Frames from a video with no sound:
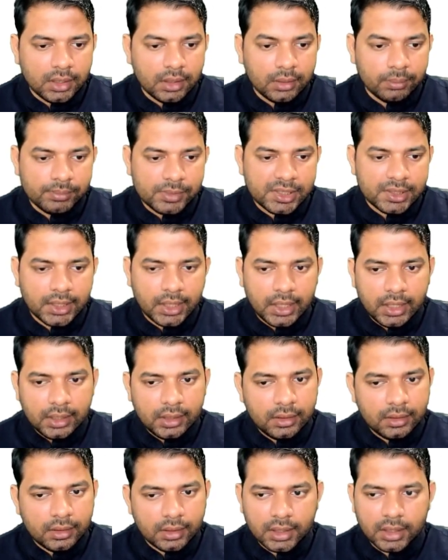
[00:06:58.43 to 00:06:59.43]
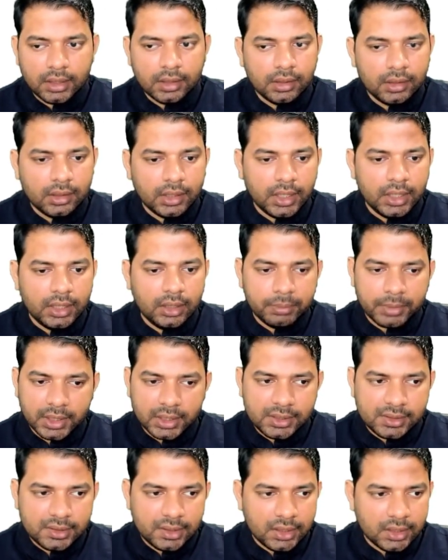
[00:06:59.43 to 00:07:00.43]
sent, and any
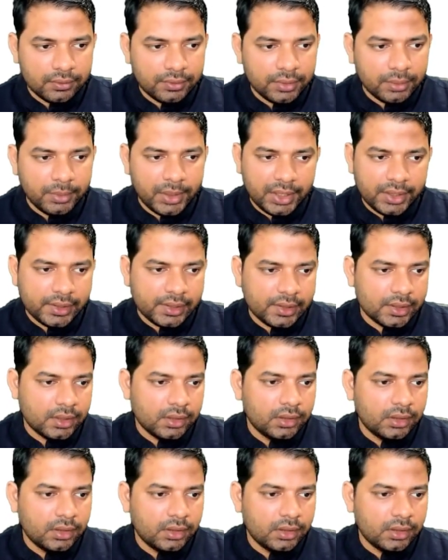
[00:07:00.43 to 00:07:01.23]
pricing information,